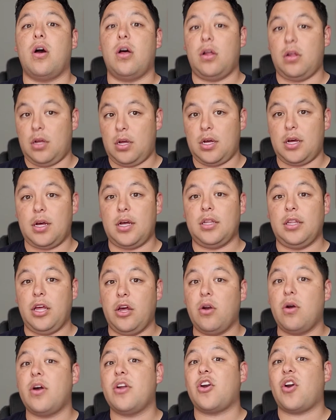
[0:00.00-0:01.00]
a
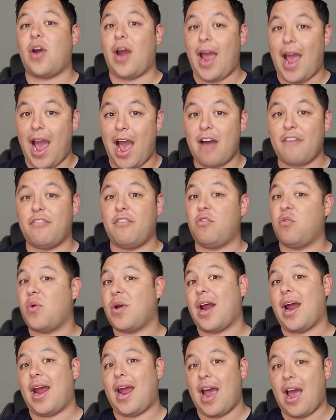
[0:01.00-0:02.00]
little under half of what
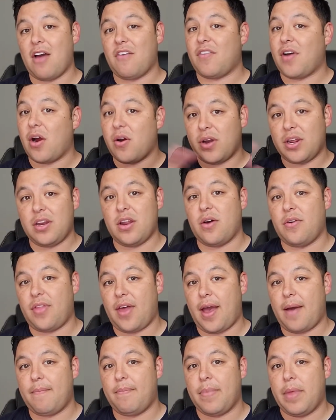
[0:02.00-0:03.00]
I have. I already know
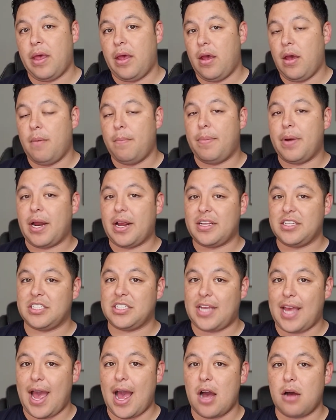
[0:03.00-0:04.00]
that, but I can
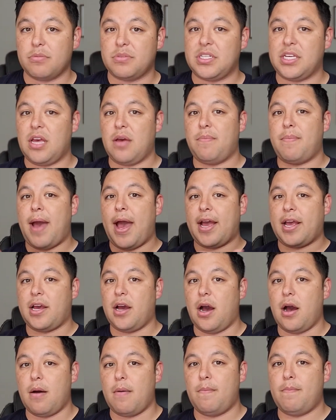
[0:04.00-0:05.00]
scalp to get back
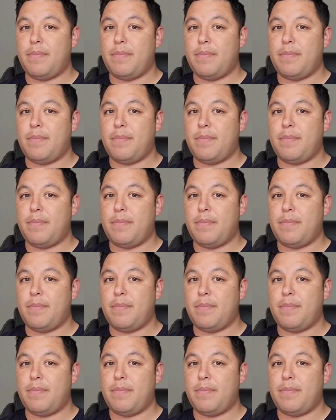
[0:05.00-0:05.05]
up.